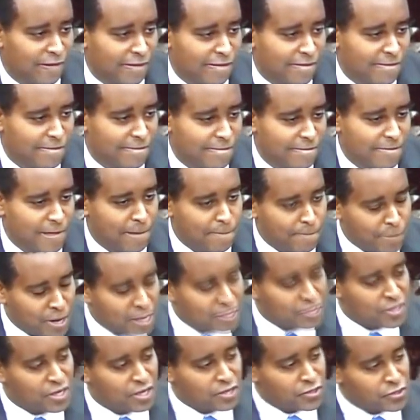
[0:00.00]
that
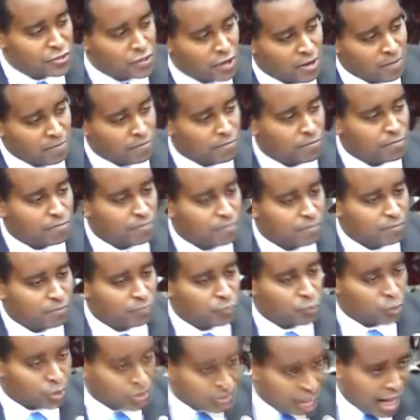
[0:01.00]
President Trump
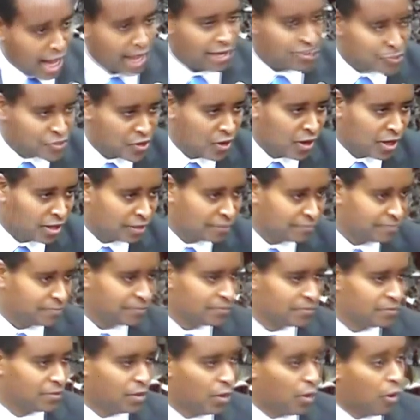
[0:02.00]
relies on
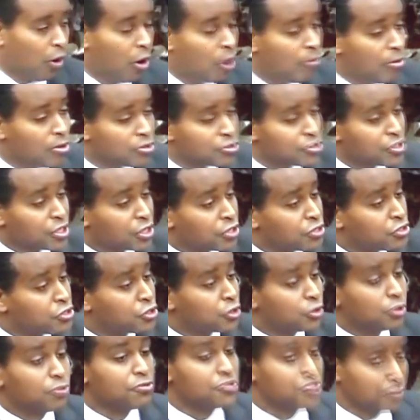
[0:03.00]
almost
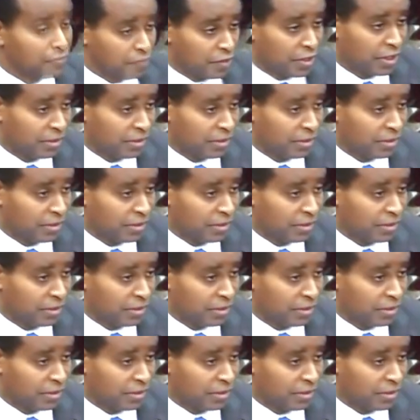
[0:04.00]
exclusively.